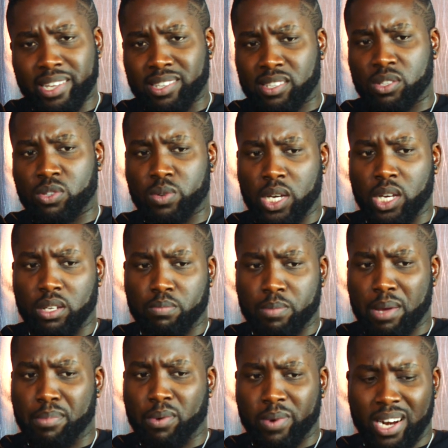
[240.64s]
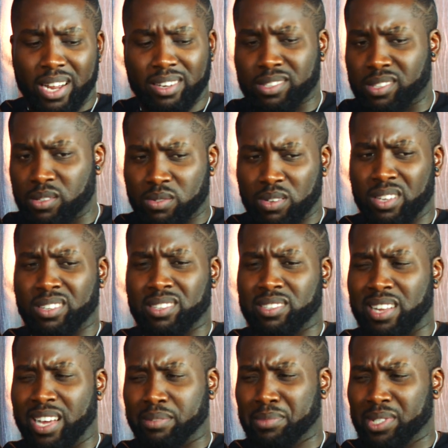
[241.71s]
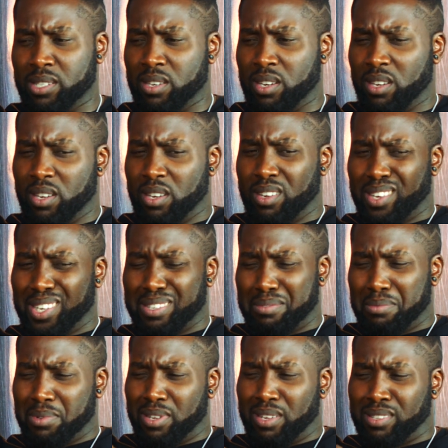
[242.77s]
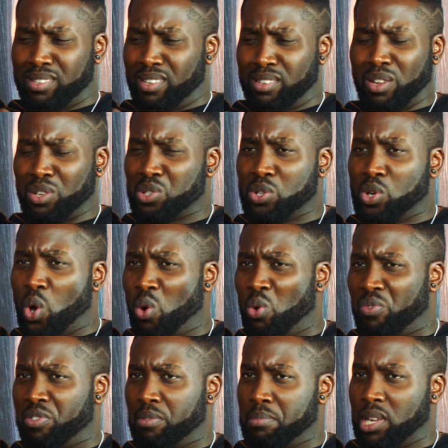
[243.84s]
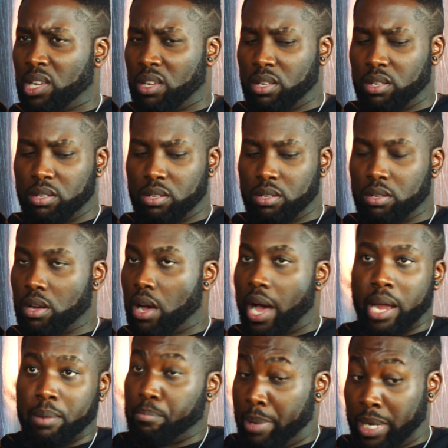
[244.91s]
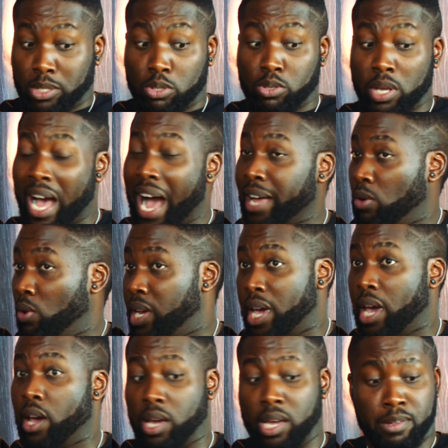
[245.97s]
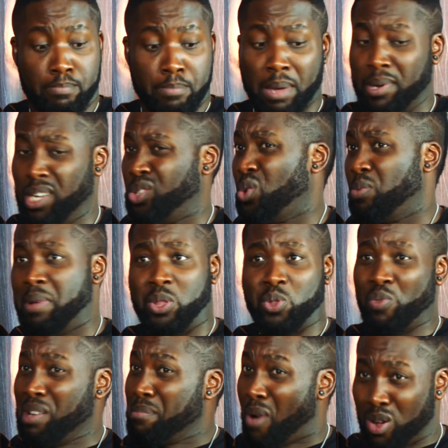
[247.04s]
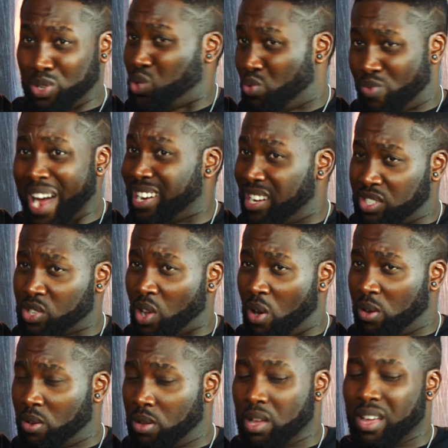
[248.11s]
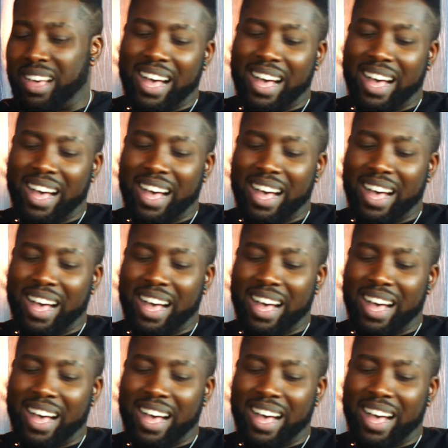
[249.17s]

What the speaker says: listen to it, it's like, it doesn't go for me. But I don't care. Maybe it took me 3 months to write a song.